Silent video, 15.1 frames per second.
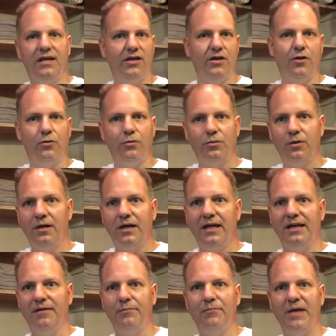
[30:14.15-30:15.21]
you know,
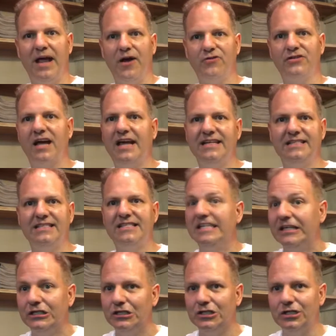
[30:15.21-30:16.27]
in an airtight
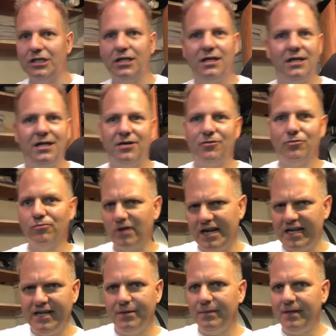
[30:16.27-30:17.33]
seal,
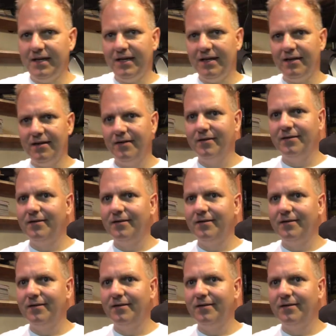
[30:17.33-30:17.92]
ready to be,